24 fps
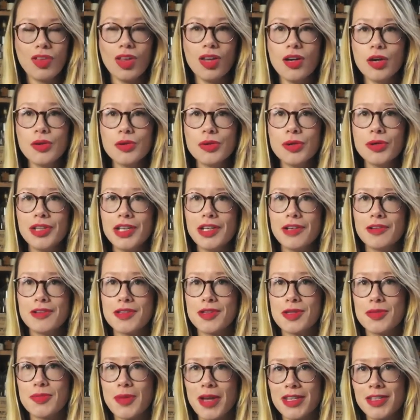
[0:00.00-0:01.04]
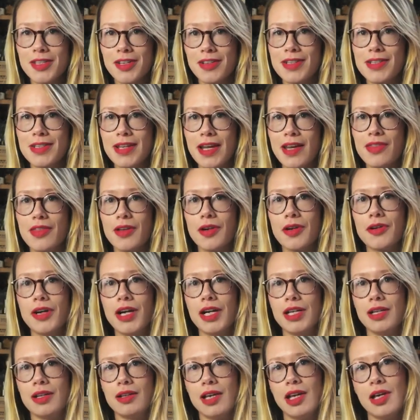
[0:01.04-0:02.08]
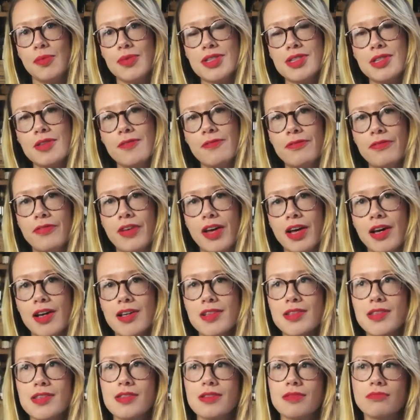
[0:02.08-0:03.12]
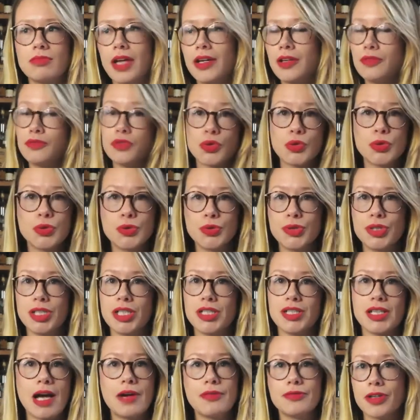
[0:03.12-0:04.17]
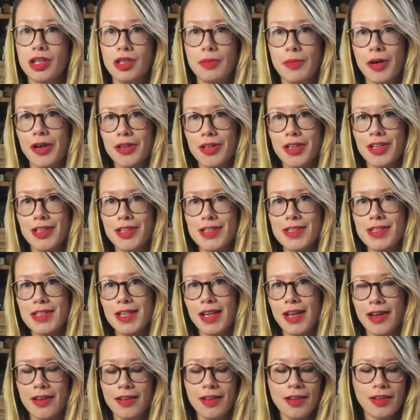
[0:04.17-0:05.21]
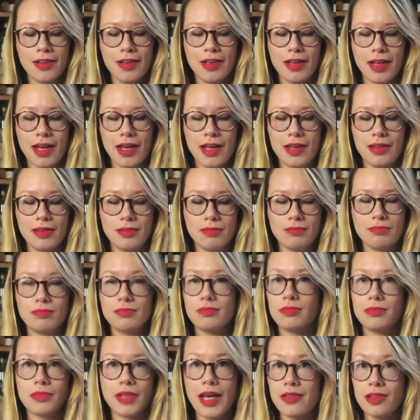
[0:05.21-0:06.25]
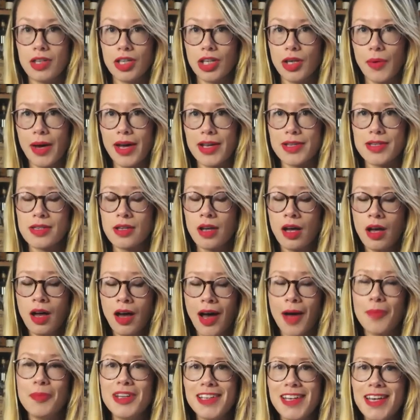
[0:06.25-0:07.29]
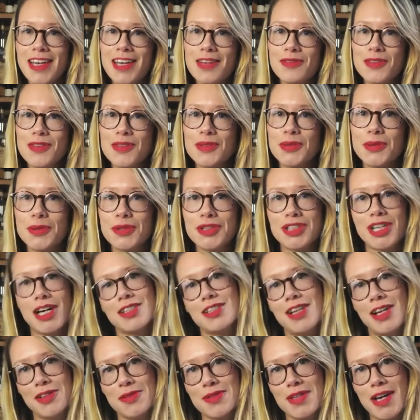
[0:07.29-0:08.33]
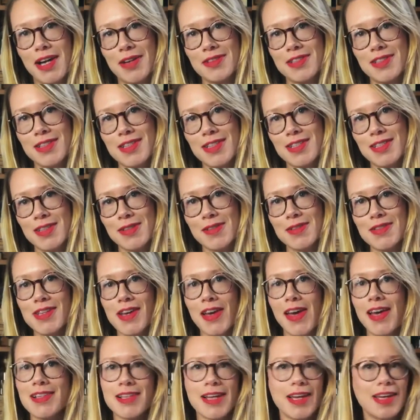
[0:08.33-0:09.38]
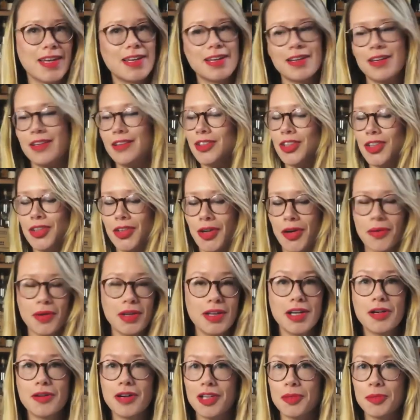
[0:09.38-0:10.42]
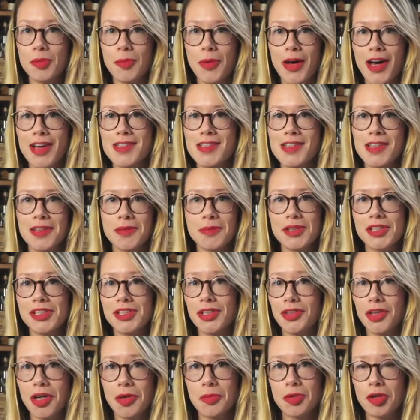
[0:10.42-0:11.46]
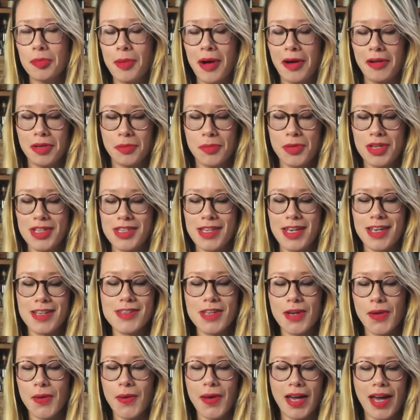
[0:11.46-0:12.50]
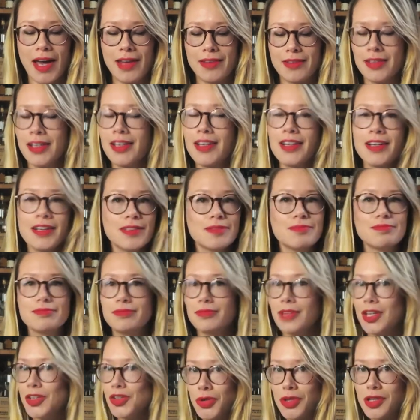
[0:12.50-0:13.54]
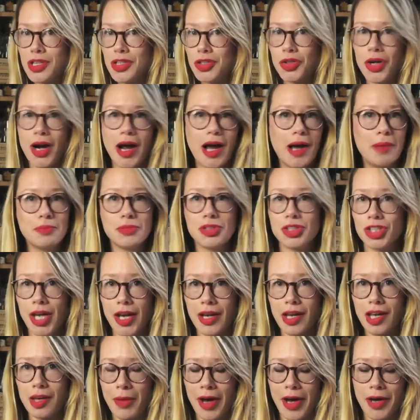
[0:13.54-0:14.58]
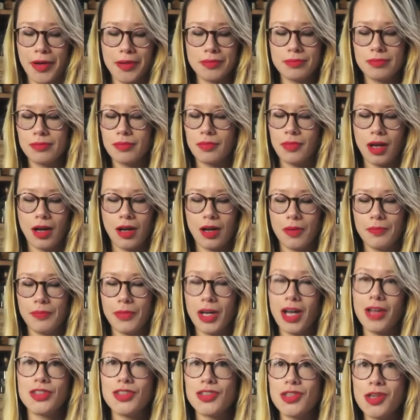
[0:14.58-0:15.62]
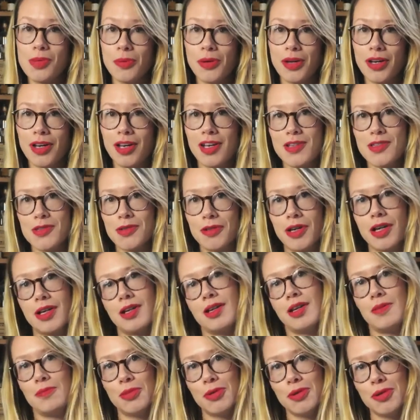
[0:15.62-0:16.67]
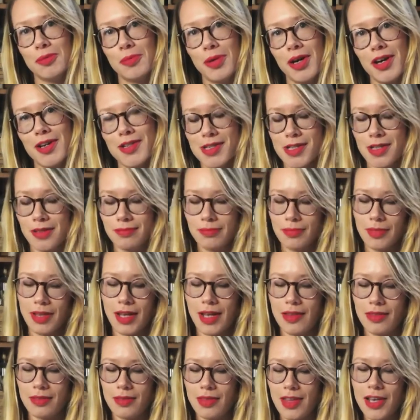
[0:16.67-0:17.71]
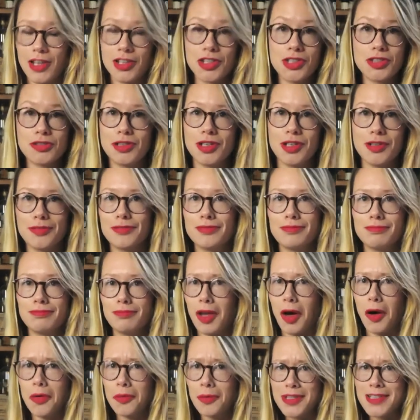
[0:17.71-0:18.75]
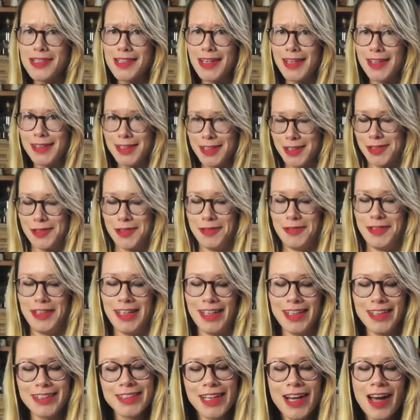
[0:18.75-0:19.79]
Uncle Nearest is better known as Nathan Green, and he was the first recorded African-American distiller in the US. I mean, he even taught Jack Daniels how to distill, so he's an incredible person that we should know more about in whiskey. So again, enjoy the dram, check him out. A super historic, important person in the history of the whole whiskey industry, really.